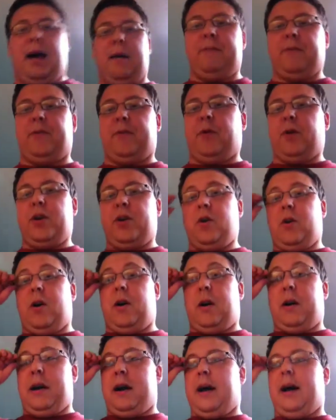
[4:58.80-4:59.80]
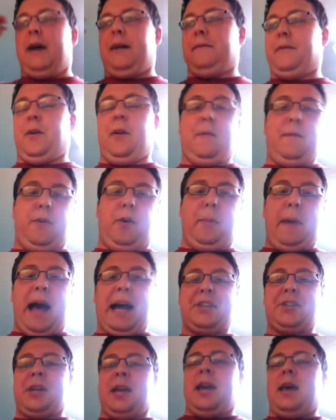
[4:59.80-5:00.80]
for a full
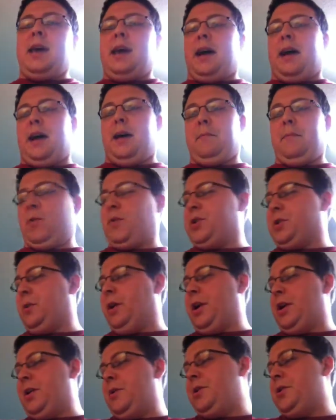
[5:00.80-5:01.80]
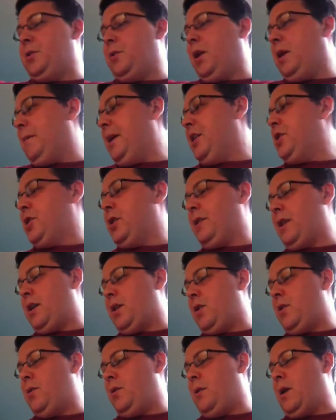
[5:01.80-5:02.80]
batch. What you want to do is you want to make sure that
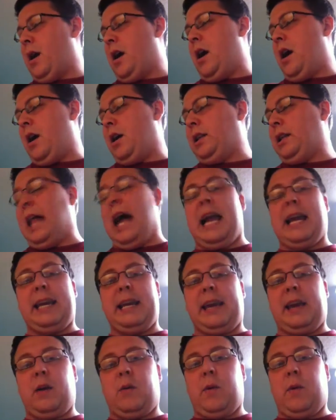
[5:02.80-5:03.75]
you are lining it